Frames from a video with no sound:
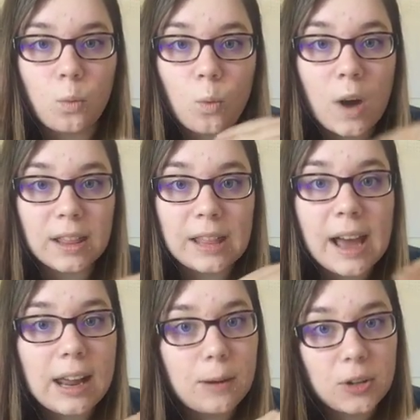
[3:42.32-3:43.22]
what
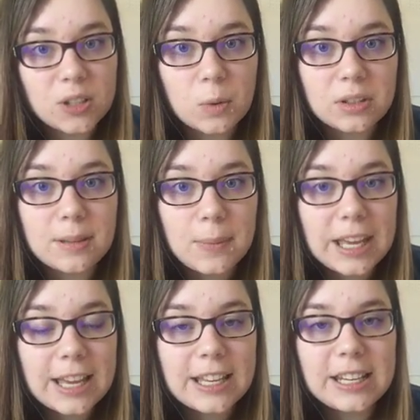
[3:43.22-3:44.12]
line item they're supposed to
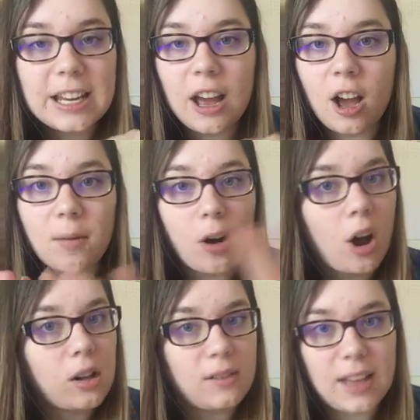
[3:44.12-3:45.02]
be in,
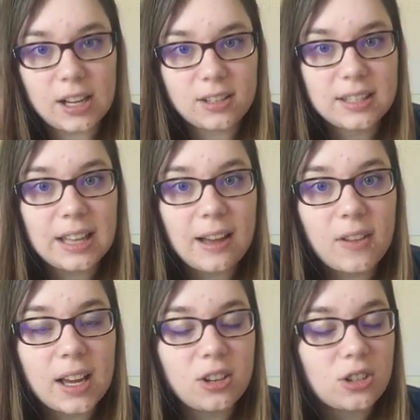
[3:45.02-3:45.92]
all of that good stuff.
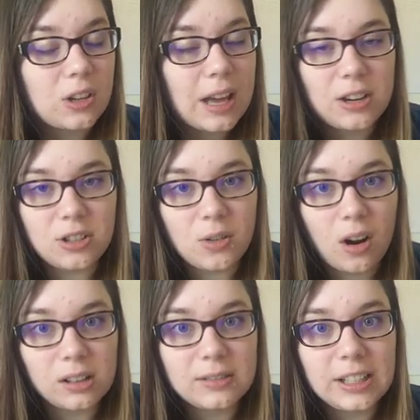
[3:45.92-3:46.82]
I can show you how to do
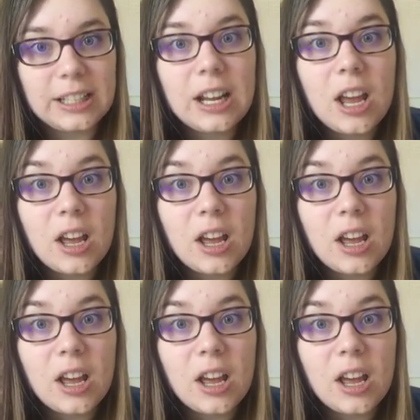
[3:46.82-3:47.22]
all of it.